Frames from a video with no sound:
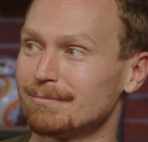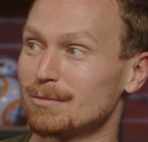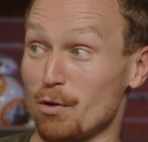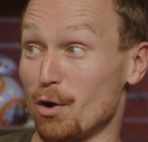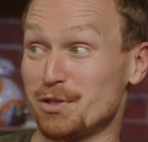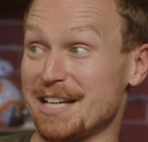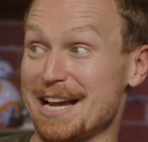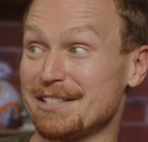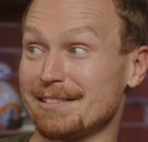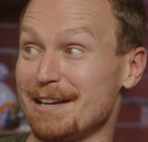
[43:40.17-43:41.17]
So those
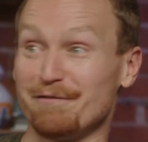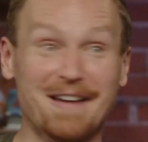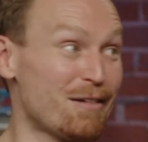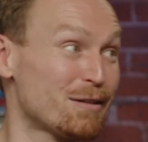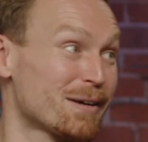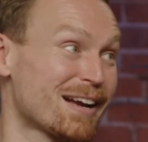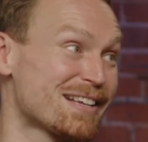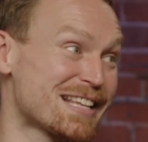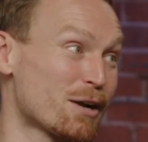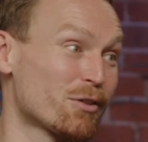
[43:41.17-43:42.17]
stakes invalid
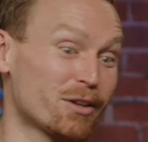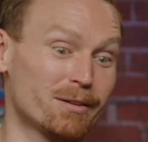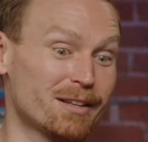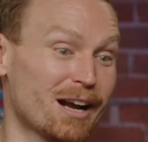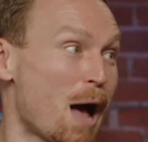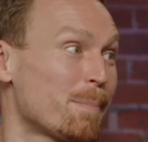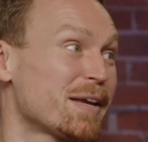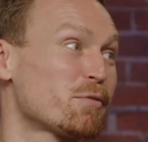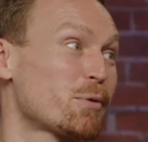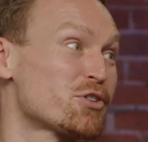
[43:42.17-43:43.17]
because they are the, the copy
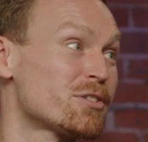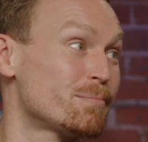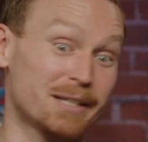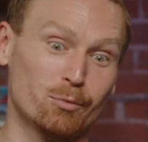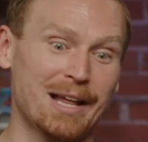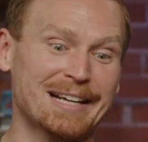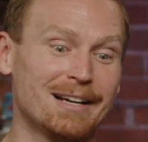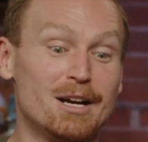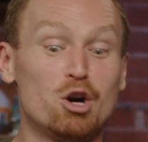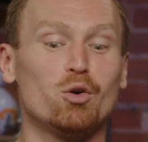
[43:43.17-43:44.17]
of a person, but like,
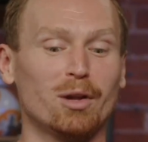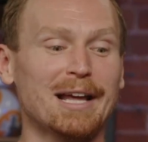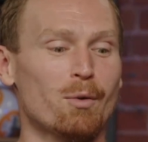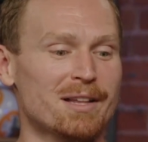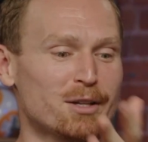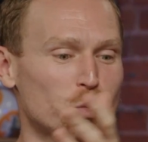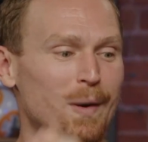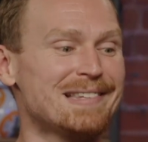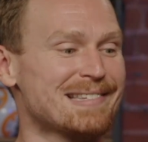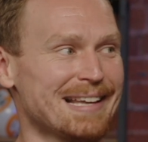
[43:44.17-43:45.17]
who like what,
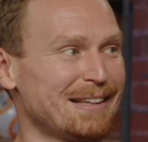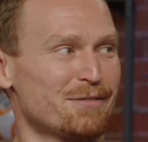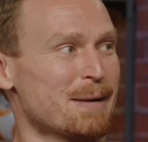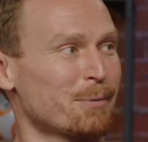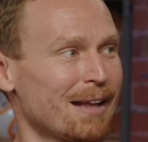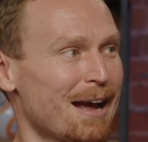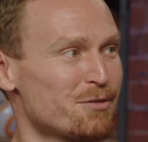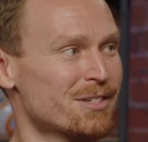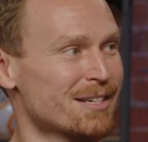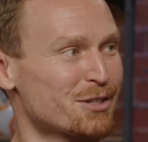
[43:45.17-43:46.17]
twins, they live separate lives
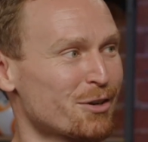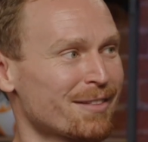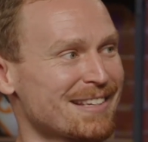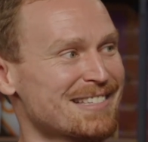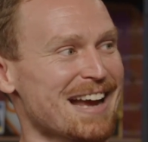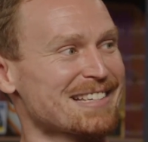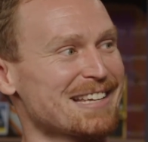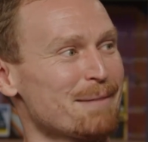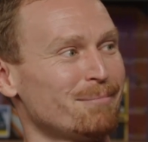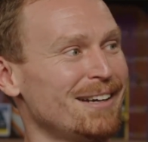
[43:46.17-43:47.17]
just because they're the exact same.